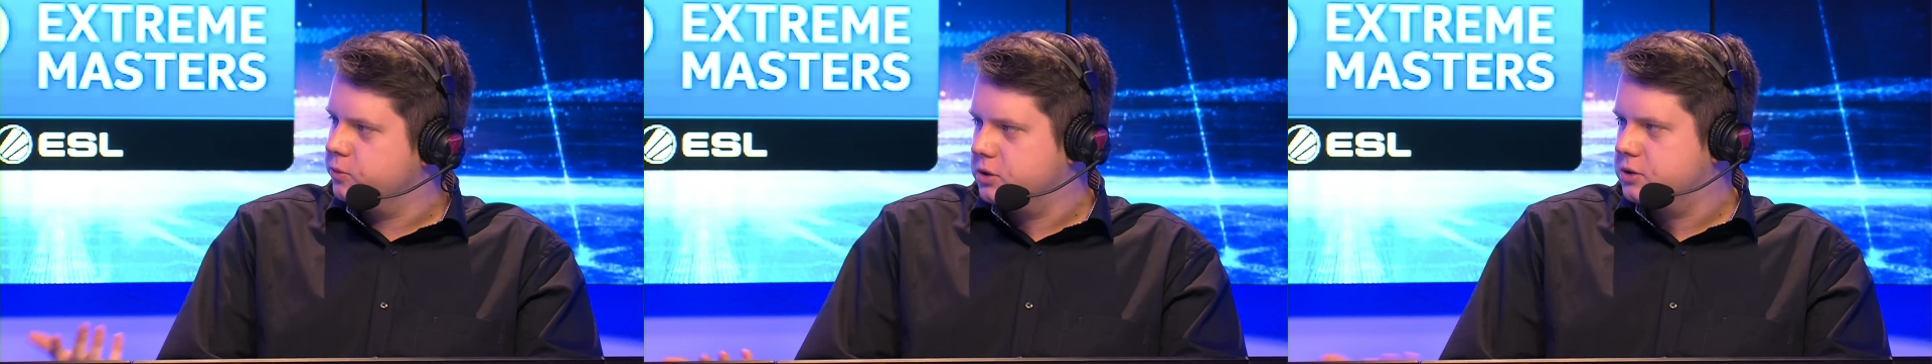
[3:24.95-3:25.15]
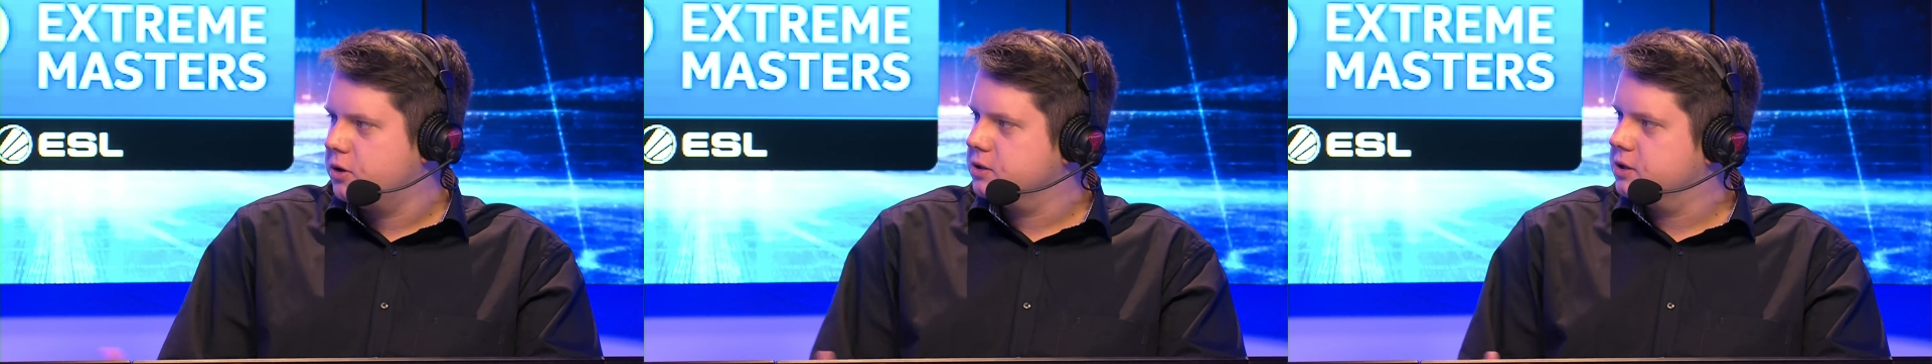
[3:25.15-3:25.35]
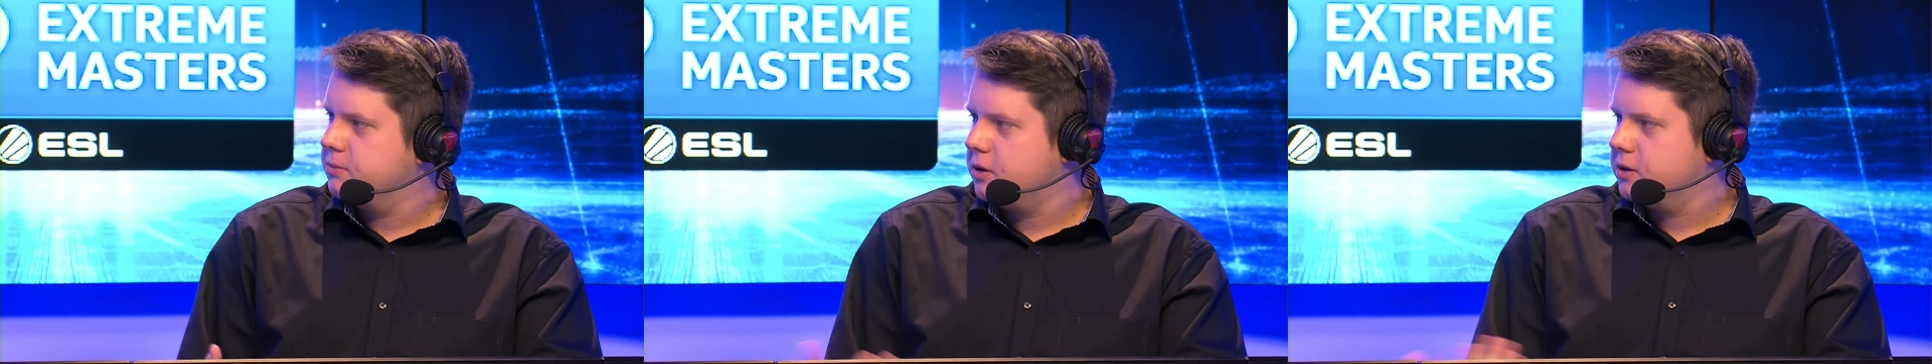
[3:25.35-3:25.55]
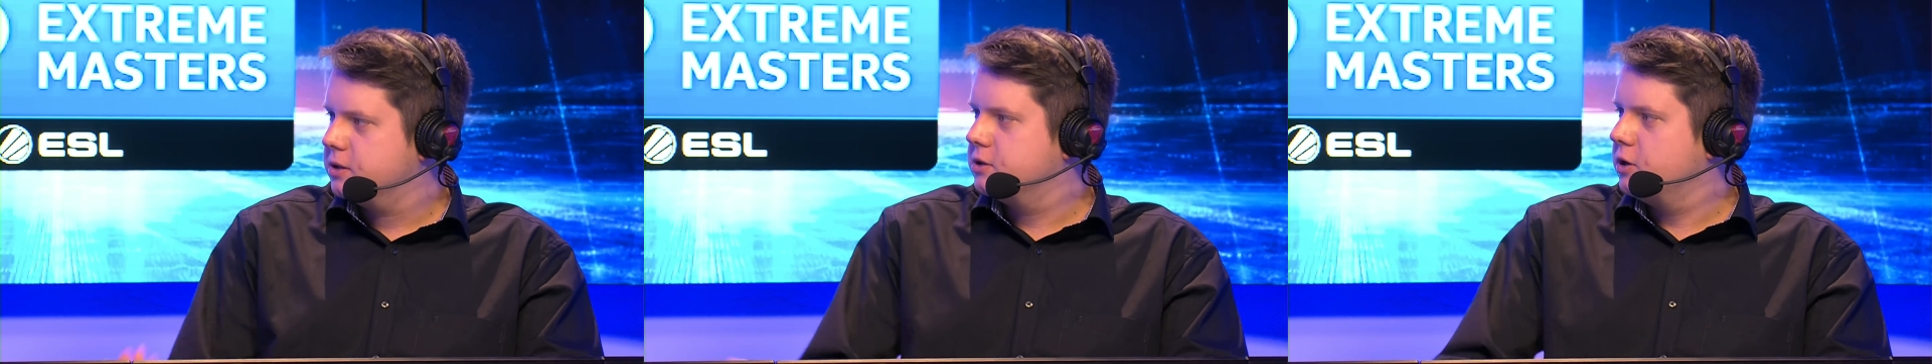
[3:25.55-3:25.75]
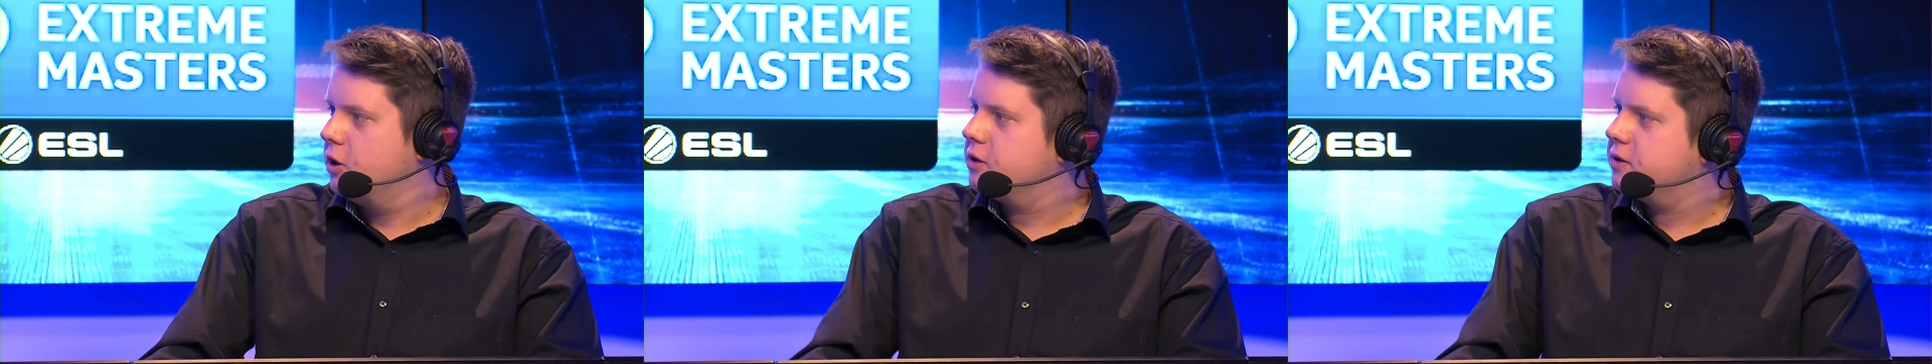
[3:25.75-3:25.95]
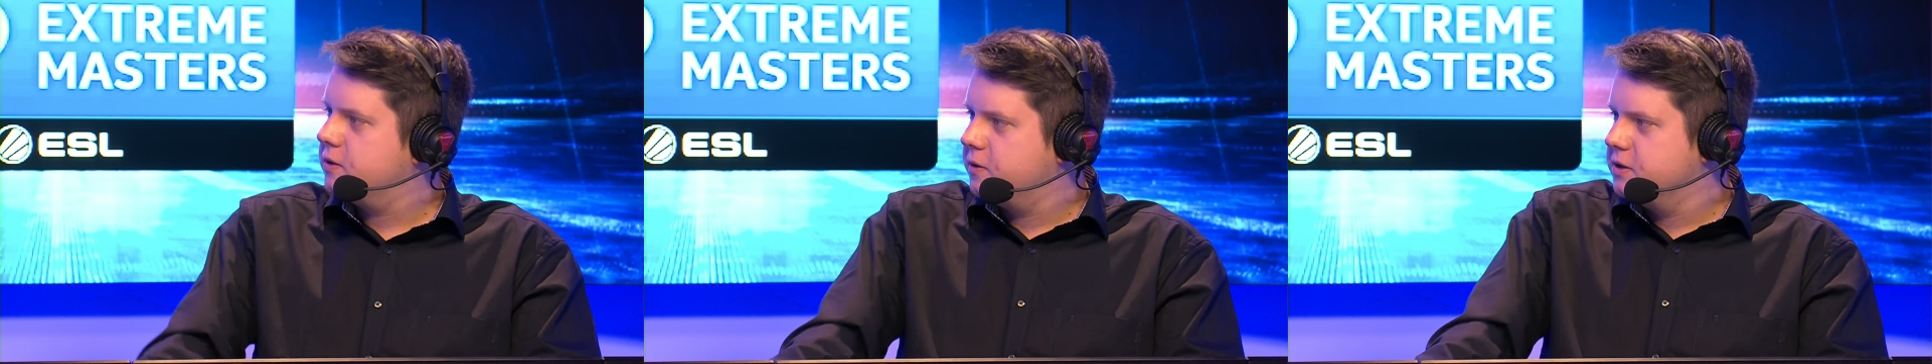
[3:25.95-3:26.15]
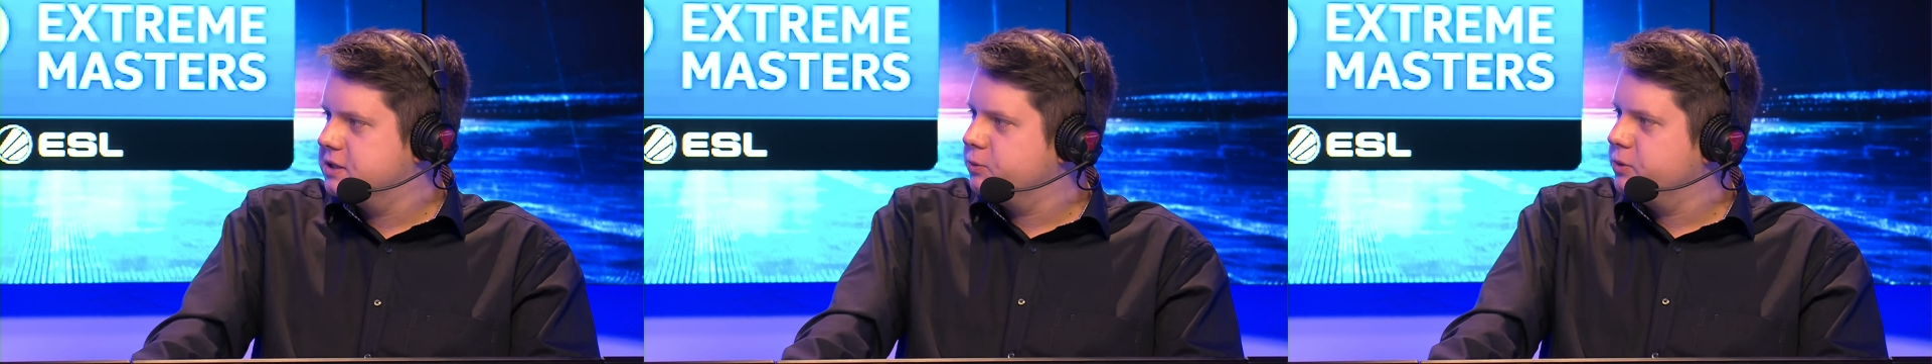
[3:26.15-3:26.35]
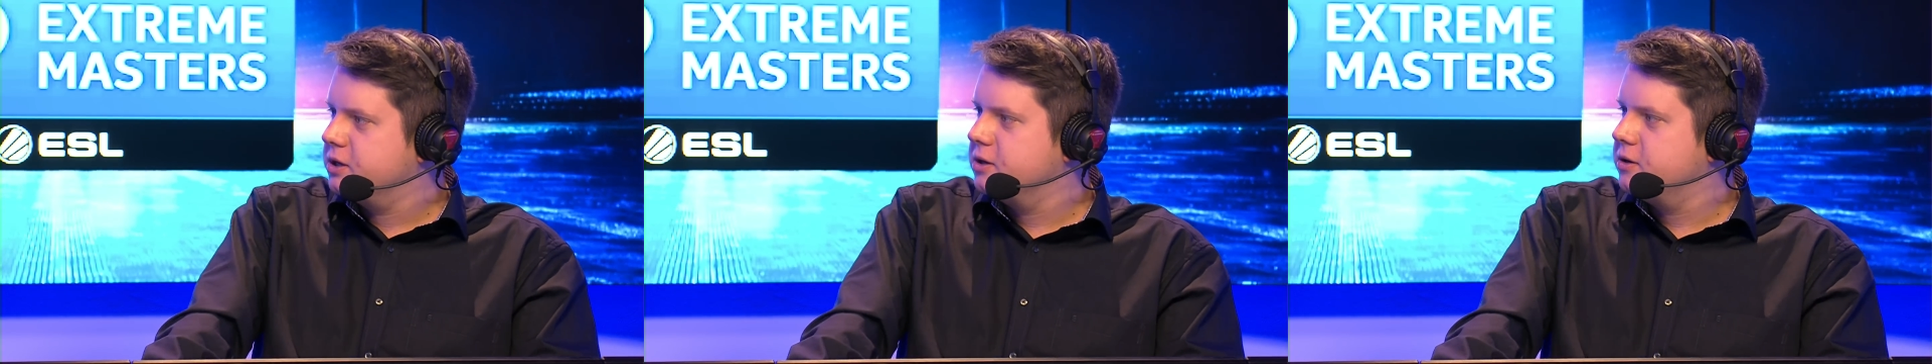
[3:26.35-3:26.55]
we talked about it a lot
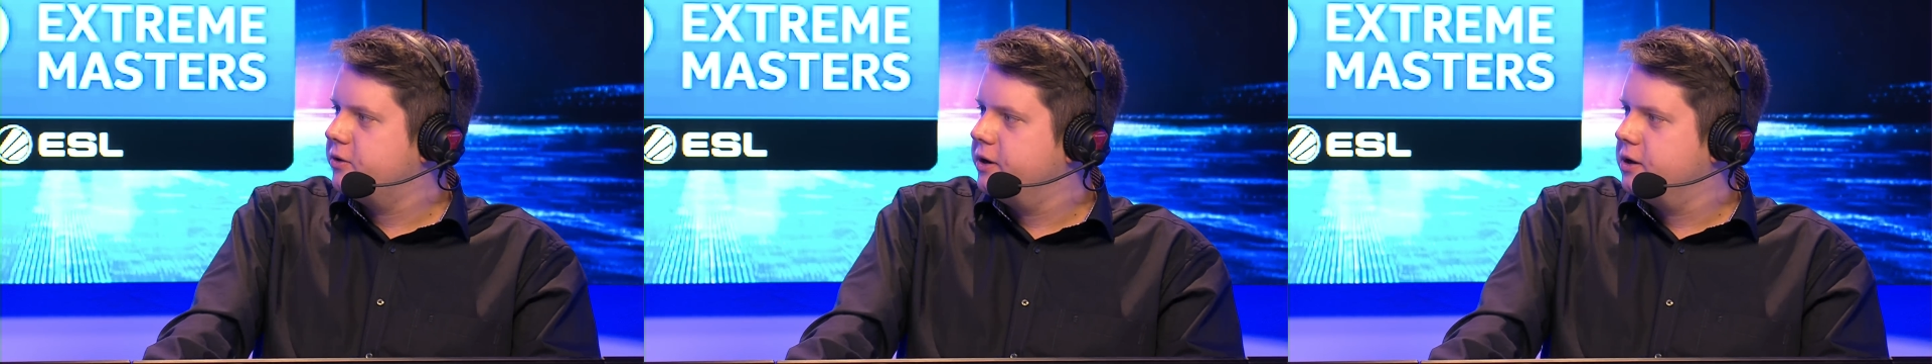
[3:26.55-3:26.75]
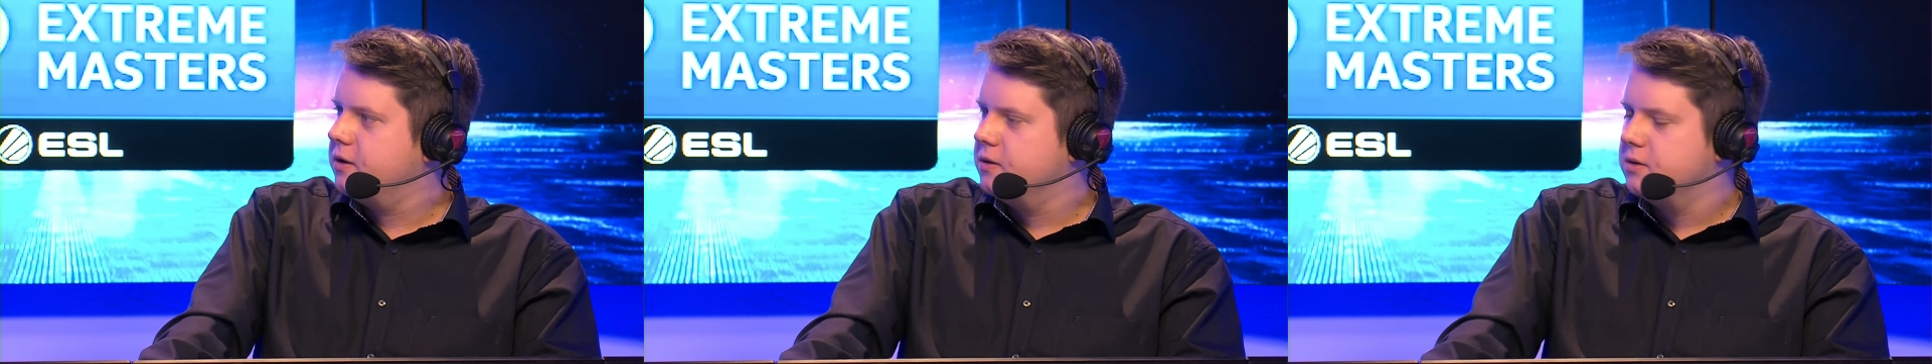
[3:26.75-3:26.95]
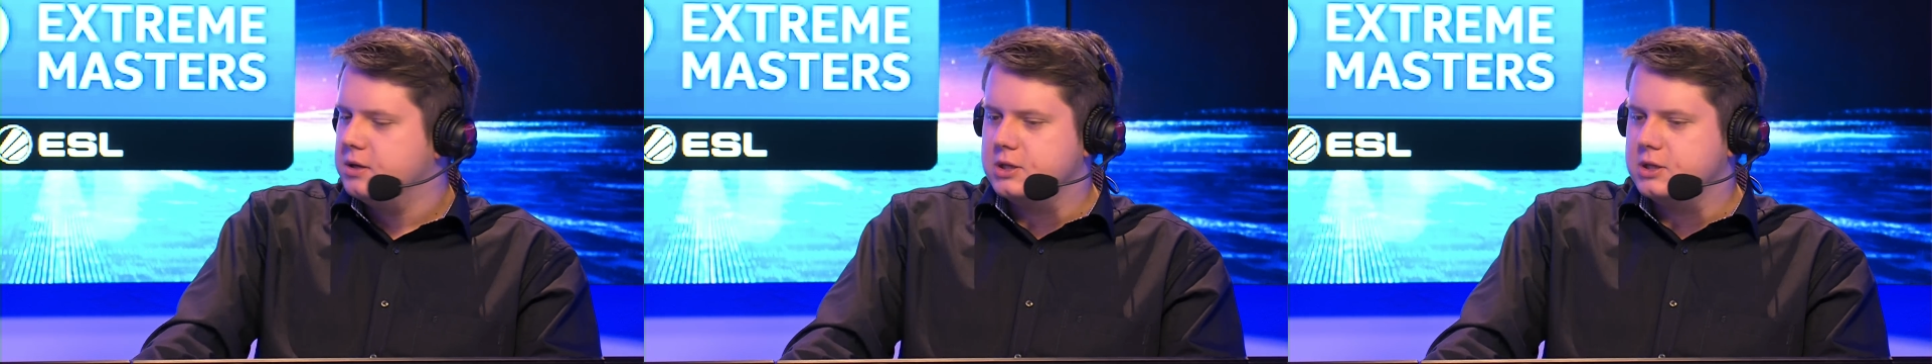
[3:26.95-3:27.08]
this weekend already,